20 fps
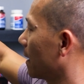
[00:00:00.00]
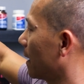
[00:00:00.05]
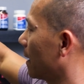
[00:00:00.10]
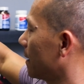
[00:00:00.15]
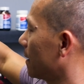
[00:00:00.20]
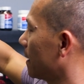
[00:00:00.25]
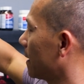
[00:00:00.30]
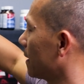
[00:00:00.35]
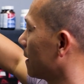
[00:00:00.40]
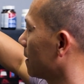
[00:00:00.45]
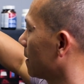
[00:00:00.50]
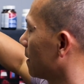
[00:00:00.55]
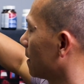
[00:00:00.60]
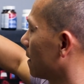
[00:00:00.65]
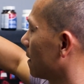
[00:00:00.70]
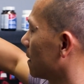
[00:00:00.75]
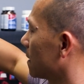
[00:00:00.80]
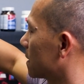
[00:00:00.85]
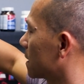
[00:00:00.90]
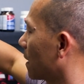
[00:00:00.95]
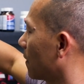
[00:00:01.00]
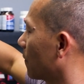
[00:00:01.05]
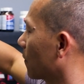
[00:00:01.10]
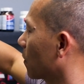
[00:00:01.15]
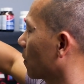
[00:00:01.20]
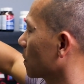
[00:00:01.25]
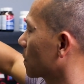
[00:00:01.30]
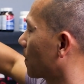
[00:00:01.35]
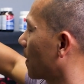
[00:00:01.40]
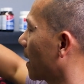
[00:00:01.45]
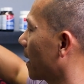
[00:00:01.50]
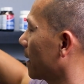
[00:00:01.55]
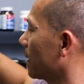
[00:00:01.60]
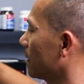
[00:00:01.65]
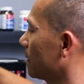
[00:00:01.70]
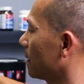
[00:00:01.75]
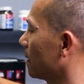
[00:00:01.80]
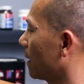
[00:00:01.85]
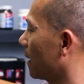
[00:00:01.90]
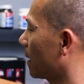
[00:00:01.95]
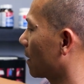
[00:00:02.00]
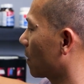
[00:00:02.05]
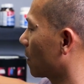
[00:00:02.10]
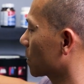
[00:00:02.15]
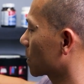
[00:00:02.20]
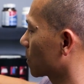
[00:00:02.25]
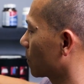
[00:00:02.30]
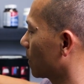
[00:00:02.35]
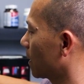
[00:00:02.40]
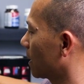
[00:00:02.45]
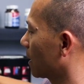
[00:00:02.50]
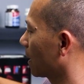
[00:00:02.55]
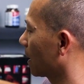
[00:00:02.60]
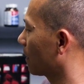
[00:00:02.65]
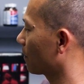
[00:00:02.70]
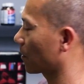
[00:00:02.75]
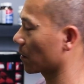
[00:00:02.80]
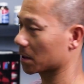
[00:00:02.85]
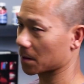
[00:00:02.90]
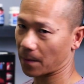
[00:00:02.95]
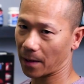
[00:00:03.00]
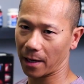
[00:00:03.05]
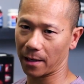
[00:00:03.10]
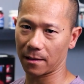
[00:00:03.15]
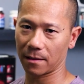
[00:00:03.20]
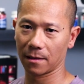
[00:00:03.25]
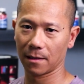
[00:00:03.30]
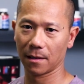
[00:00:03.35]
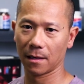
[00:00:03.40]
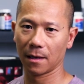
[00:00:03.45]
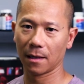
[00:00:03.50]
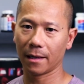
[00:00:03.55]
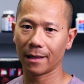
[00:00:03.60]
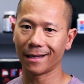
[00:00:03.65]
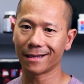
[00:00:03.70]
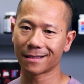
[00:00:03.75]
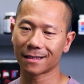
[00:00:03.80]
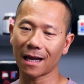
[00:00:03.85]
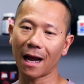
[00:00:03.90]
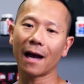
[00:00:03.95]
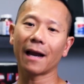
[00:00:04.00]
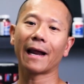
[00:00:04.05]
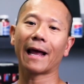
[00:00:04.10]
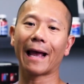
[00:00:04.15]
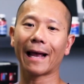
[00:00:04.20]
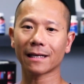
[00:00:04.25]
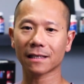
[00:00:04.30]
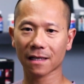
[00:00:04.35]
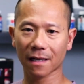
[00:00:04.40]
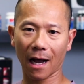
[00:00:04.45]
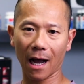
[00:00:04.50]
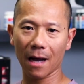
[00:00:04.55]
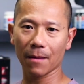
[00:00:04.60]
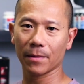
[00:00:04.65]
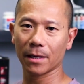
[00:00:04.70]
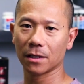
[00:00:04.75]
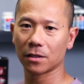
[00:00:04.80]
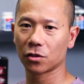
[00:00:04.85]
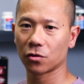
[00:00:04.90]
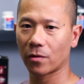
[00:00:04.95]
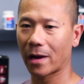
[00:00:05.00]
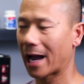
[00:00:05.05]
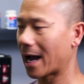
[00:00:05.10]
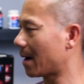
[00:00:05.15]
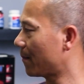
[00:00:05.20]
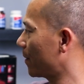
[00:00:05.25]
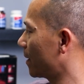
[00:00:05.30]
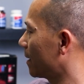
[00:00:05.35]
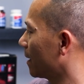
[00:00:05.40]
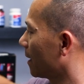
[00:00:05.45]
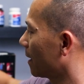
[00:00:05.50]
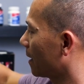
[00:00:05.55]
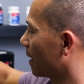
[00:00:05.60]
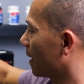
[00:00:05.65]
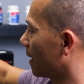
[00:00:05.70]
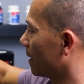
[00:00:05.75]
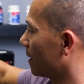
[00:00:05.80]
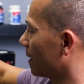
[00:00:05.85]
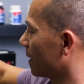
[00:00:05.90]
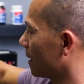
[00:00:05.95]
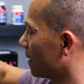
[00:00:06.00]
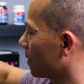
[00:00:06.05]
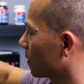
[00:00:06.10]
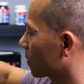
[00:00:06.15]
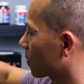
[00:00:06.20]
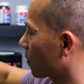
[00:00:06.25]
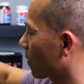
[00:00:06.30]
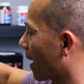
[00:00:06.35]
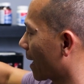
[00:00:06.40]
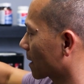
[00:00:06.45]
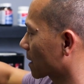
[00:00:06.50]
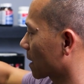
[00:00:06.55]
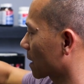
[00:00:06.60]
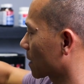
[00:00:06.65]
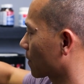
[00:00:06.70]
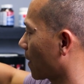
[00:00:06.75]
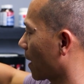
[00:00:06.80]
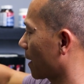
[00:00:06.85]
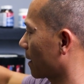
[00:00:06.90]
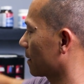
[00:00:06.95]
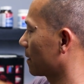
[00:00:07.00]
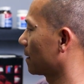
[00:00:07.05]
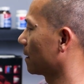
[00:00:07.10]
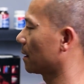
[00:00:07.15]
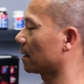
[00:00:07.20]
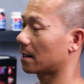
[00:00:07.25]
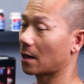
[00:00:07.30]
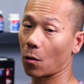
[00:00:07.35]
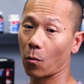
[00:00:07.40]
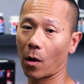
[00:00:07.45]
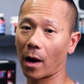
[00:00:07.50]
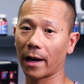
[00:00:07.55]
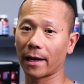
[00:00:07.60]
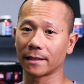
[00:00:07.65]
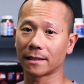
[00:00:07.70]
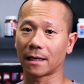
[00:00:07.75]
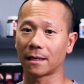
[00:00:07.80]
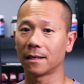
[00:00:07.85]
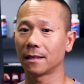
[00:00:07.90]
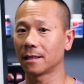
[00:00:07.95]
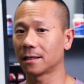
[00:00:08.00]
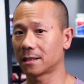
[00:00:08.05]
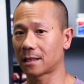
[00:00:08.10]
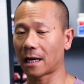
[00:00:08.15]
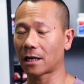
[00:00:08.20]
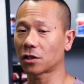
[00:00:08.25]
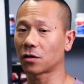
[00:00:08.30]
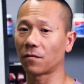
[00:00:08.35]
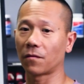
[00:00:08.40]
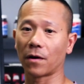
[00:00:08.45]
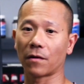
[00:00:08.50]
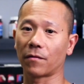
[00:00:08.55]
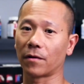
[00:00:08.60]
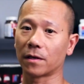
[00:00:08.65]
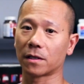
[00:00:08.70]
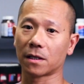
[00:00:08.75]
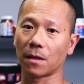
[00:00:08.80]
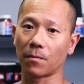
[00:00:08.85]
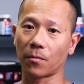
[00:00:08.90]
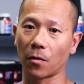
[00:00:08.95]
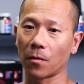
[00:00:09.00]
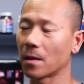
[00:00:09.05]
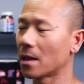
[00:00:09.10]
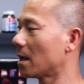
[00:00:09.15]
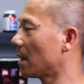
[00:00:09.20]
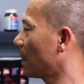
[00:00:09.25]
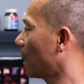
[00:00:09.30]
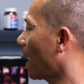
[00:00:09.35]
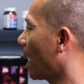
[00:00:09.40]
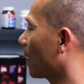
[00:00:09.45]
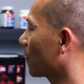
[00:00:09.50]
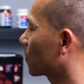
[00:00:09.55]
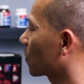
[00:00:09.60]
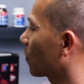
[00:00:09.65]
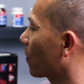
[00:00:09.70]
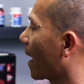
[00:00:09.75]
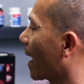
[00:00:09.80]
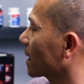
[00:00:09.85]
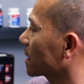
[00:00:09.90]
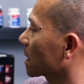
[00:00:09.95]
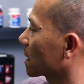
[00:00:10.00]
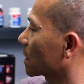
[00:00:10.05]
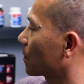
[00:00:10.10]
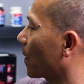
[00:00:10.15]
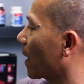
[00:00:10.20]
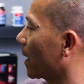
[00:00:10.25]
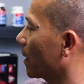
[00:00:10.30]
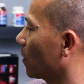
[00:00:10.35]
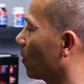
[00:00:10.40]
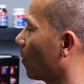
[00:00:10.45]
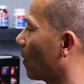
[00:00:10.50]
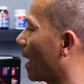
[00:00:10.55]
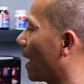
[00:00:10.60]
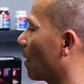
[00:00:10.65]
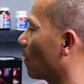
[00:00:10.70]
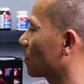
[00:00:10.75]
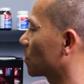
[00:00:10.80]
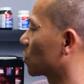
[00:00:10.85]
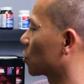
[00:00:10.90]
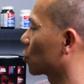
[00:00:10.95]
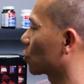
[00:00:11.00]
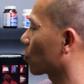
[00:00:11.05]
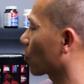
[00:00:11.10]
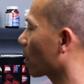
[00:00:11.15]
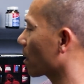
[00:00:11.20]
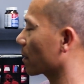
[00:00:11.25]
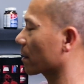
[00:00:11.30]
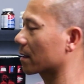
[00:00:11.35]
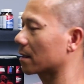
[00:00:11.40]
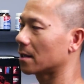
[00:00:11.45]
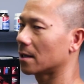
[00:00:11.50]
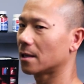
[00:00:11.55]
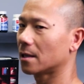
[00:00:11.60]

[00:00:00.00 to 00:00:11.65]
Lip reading: in the cervical spine and also in the lumbar spine. It's not as common to happen in the thoracic spine. Now, why is that? It's actually very, very simple. Our thoracic spine or our trunk